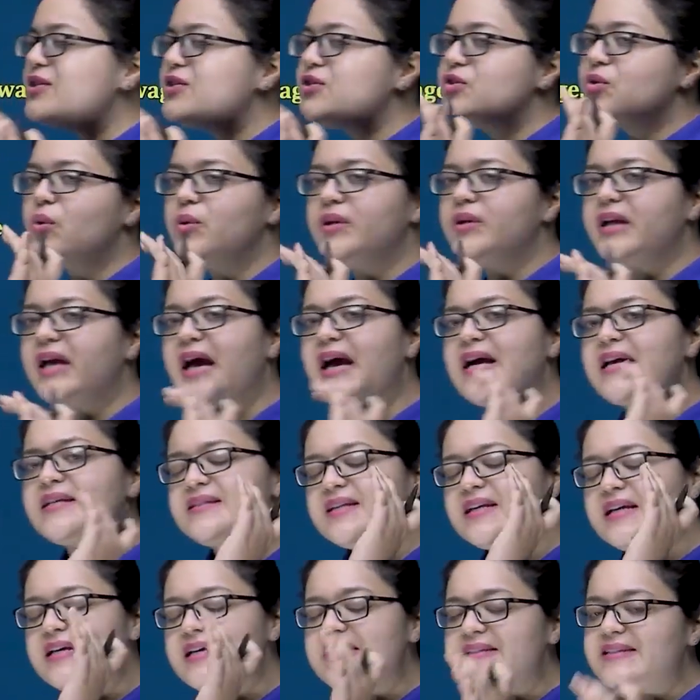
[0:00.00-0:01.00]
is known as
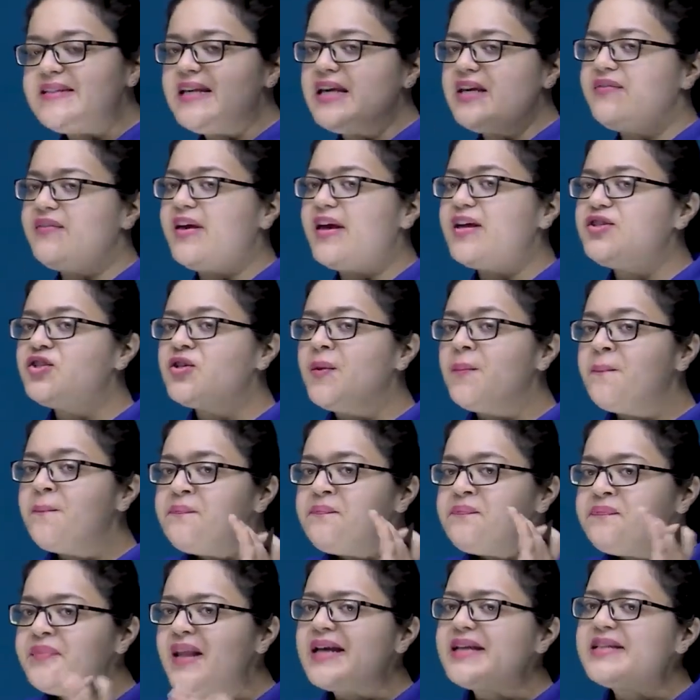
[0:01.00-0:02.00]
sewage.
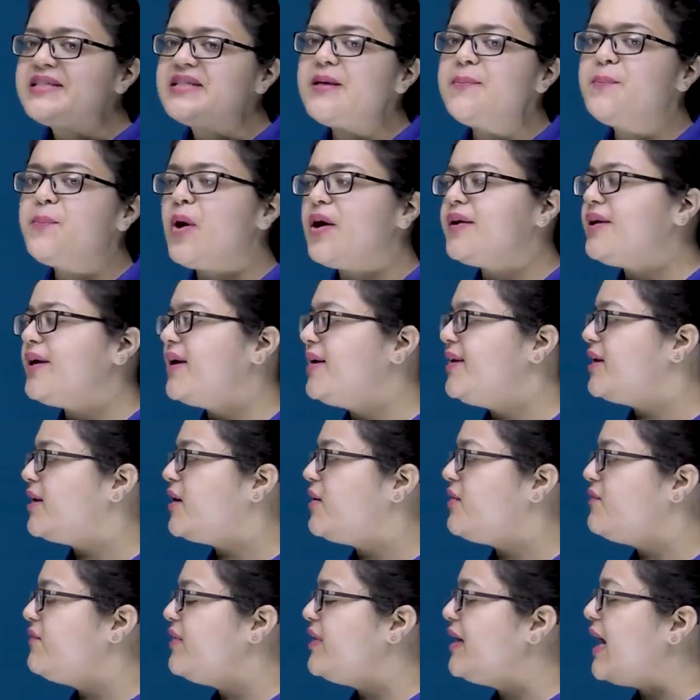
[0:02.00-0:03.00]
Next important
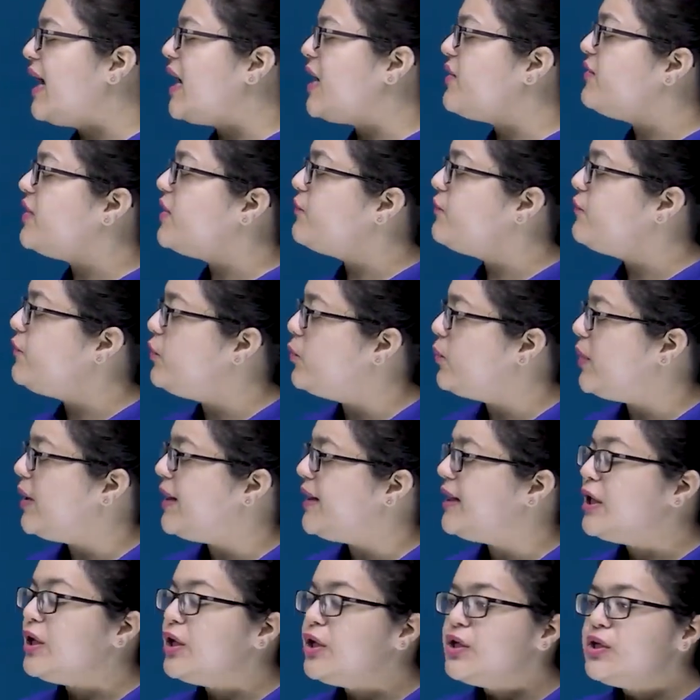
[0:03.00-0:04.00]
term, we have
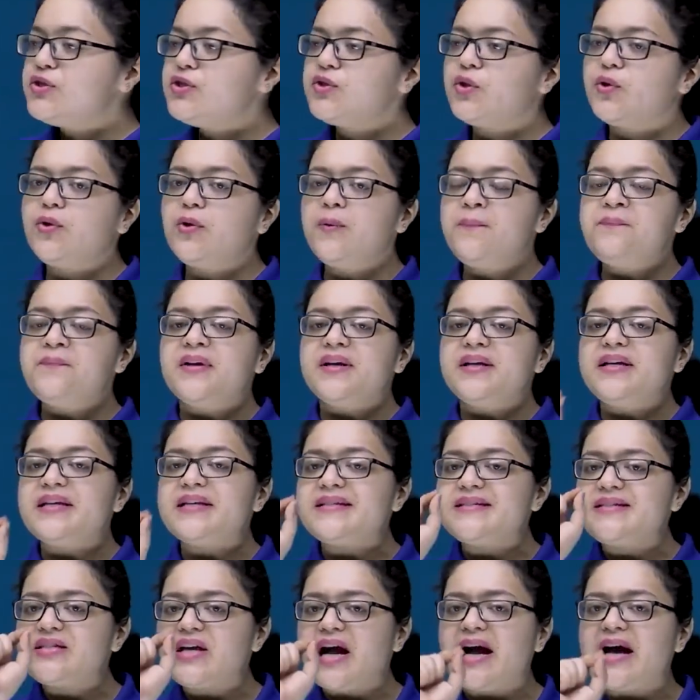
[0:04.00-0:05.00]
effluent. So,
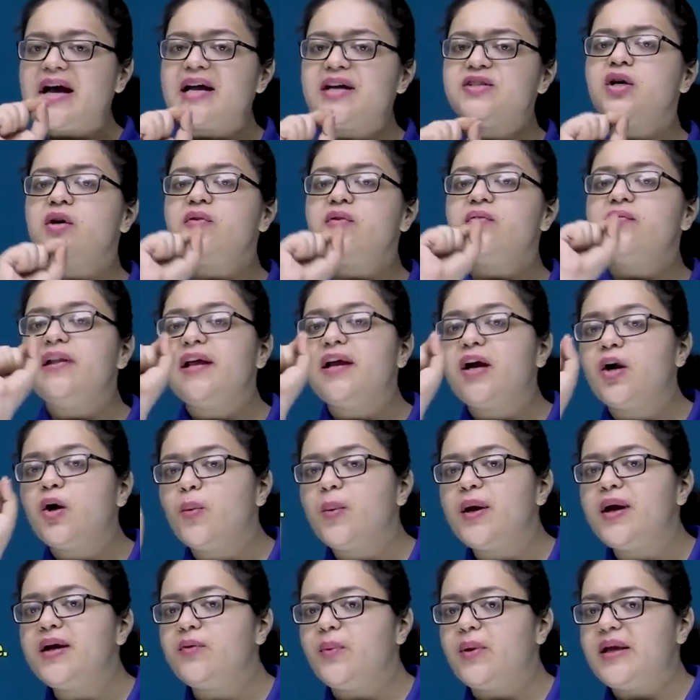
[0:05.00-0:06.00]
discharge of
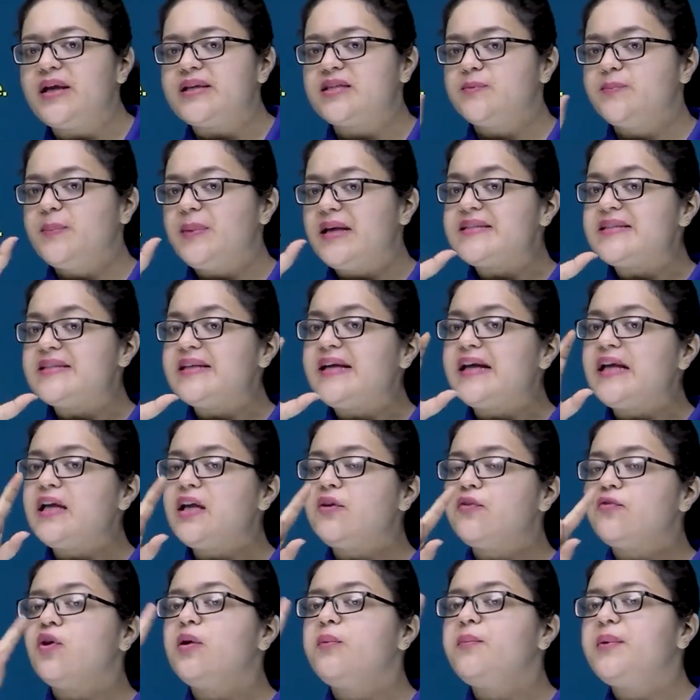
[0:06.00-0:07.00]
liquid waste, basically
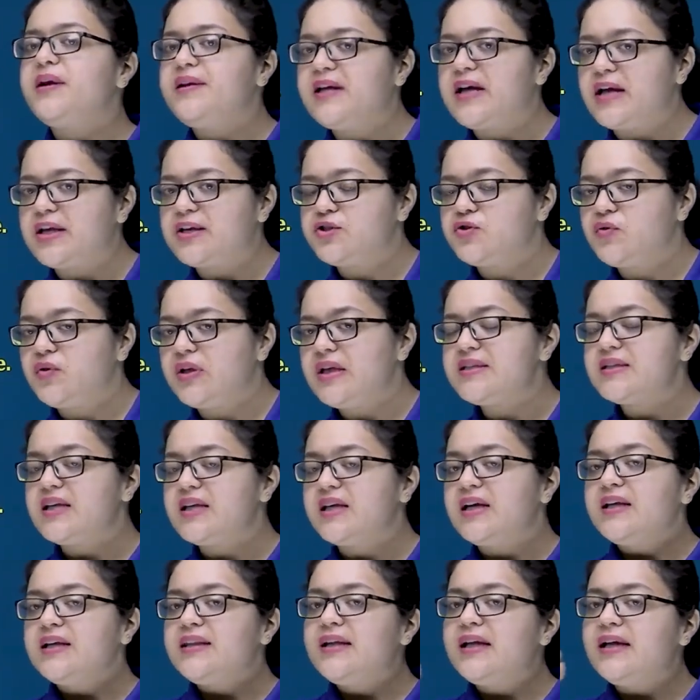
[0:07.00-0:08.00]
from industries,
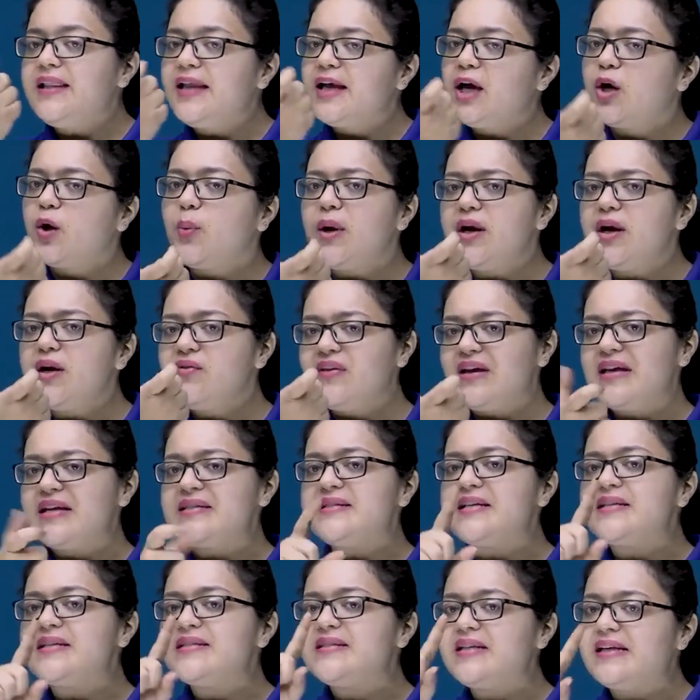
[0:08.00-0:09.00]
the liquid
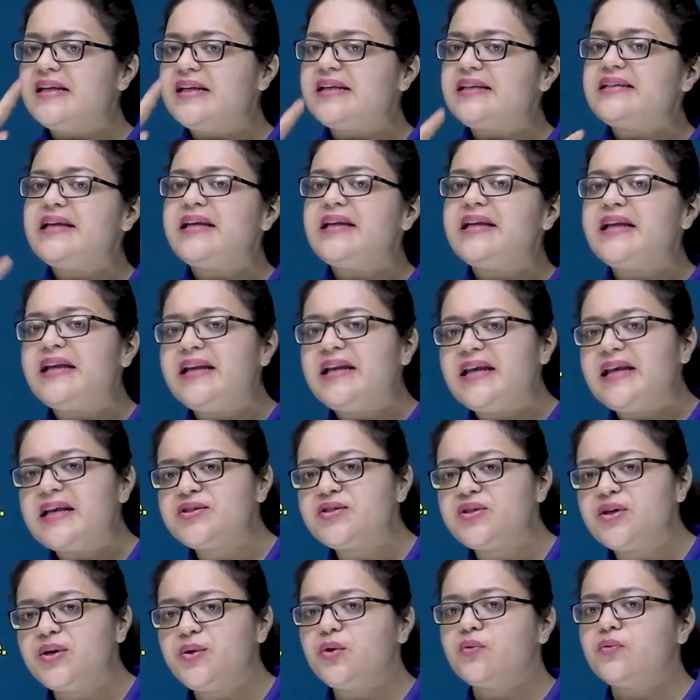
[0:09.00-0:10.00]
waste is directly
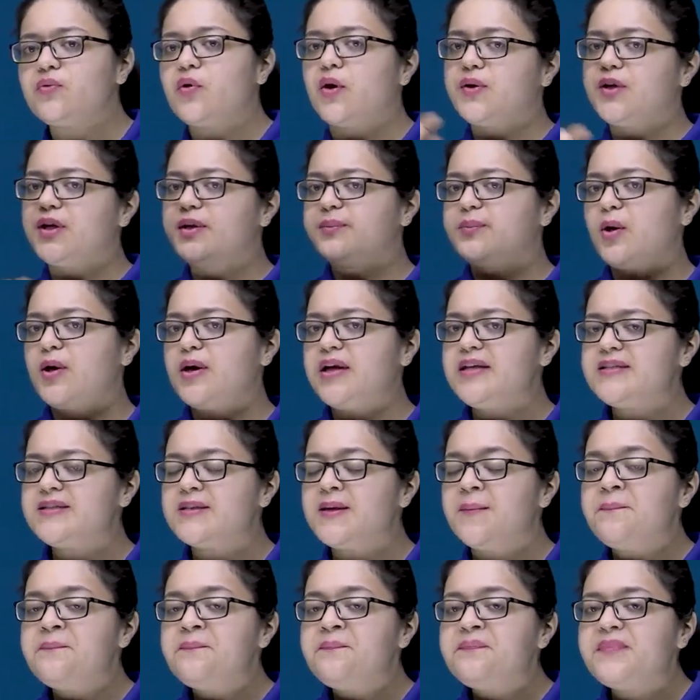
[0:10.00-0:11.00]
released into water bodies.
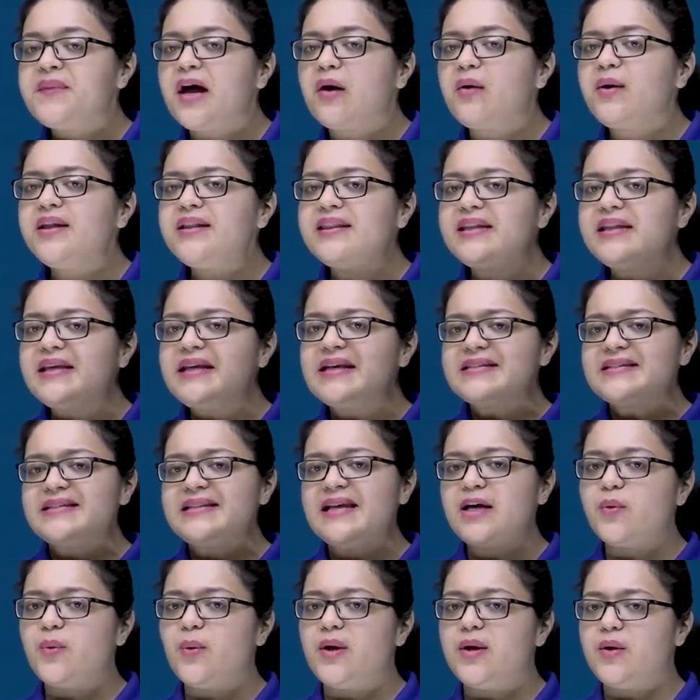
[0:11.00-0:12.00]
Now, in these
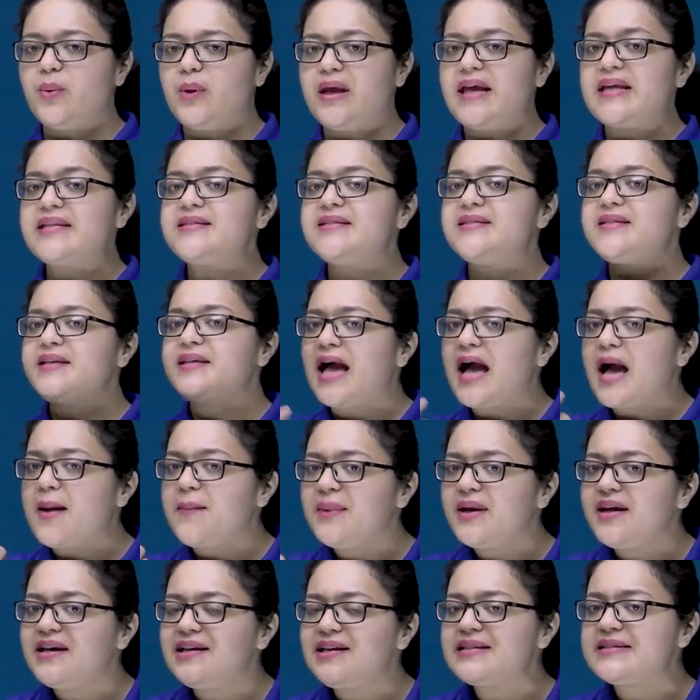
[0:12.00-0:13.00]
liquid waste,
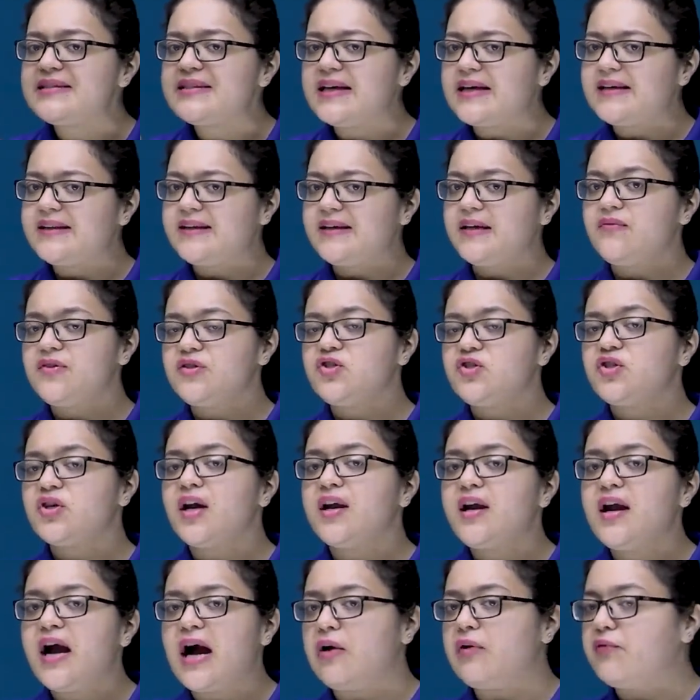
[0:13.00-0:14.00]
chemicals are there which
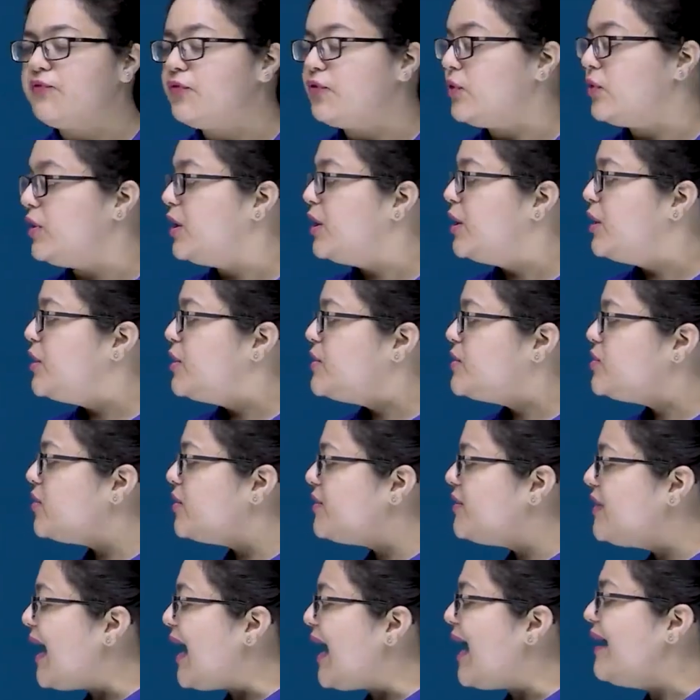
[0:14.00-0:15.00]
are harmful.
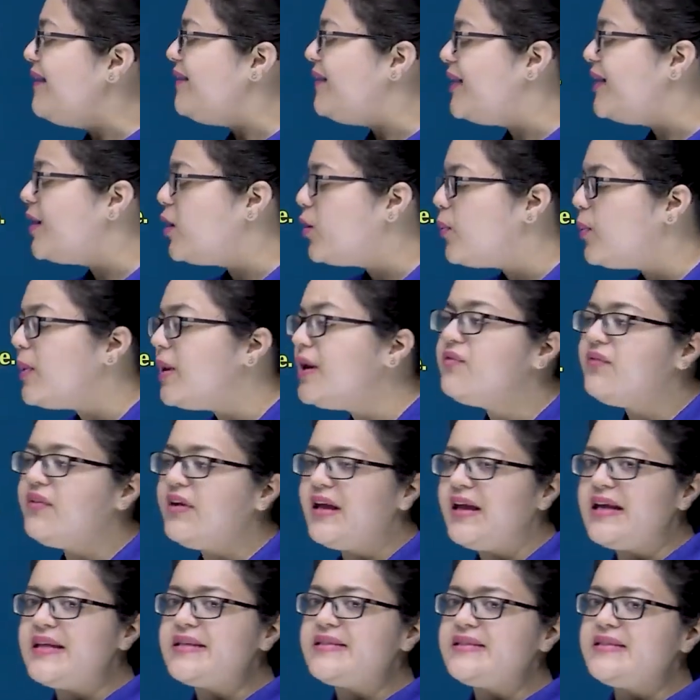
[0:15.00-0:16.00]
So, that liquid
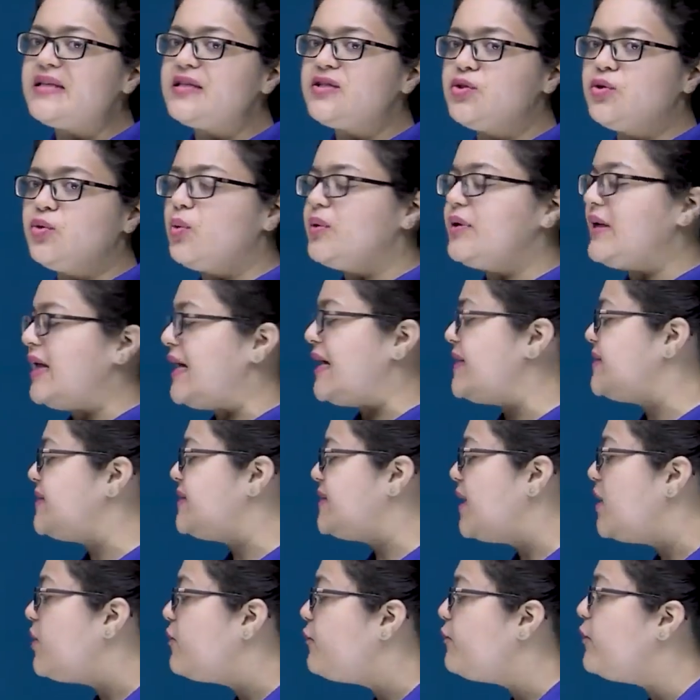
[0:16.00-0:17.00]
waste is known as
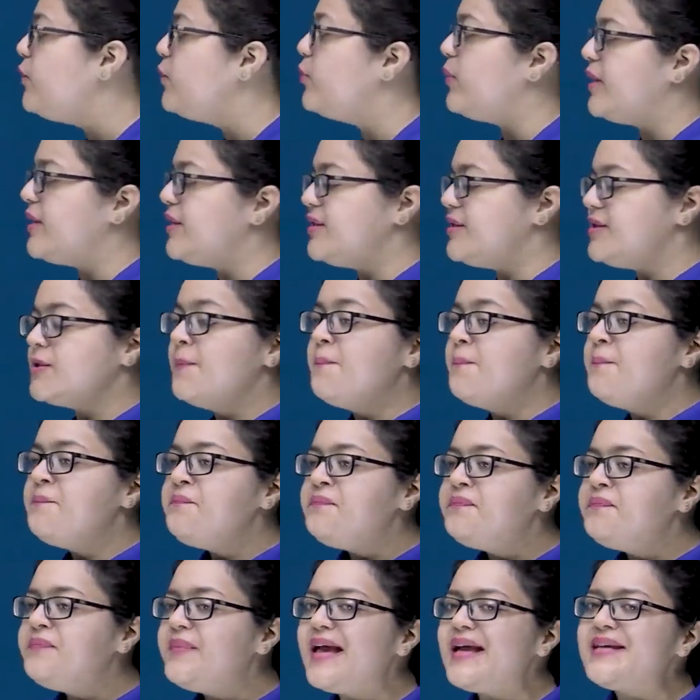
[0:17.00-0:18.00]
effluent.
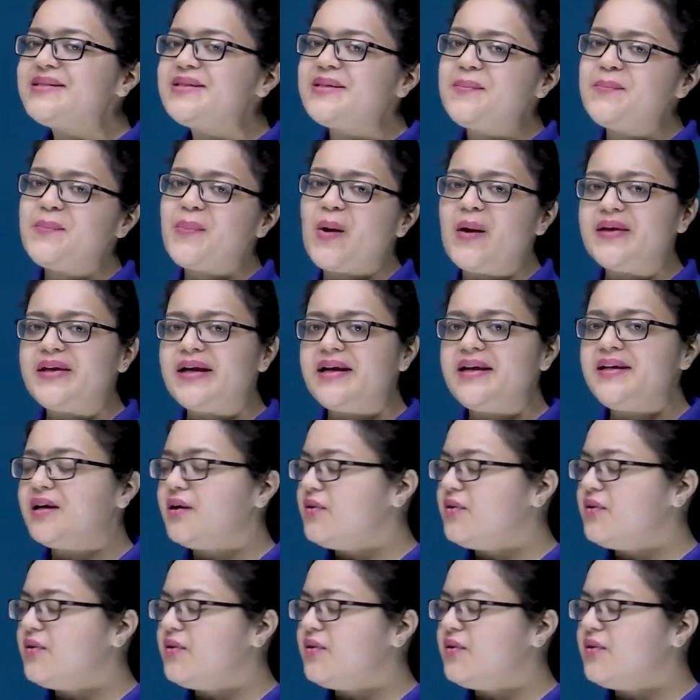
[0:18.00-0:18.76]
Next important